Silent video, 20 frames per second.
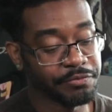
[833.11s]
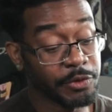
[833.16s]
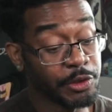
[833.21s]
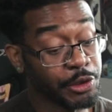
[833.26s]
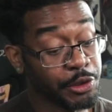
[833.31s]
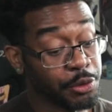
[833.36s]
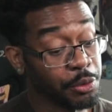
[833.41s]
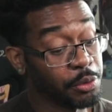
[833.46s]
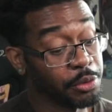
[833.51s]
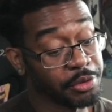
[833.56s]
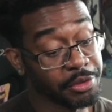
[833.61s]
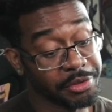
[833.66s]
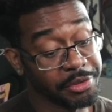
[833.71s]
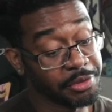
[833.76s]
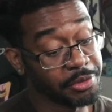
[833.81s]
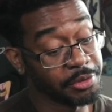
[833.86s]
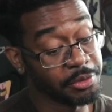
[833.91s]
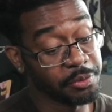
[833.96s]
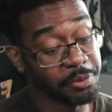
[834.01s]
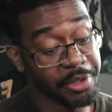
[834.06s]
sure,
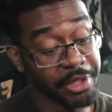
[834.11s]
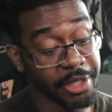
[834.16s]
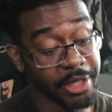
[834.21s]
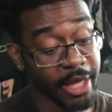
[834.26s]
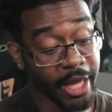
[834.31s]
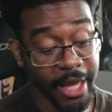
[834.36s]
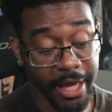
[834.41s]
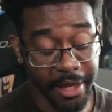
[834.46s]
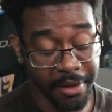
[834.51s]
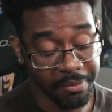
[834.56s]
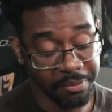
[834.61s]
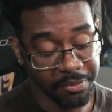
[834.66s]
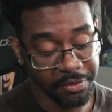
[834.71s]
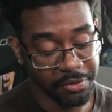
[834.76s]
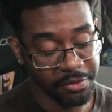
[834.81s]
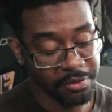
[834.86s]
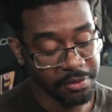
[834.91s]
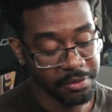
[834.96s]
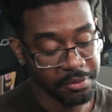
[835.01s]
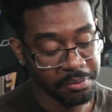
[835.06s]
you'll win
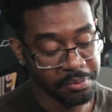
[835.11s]
games,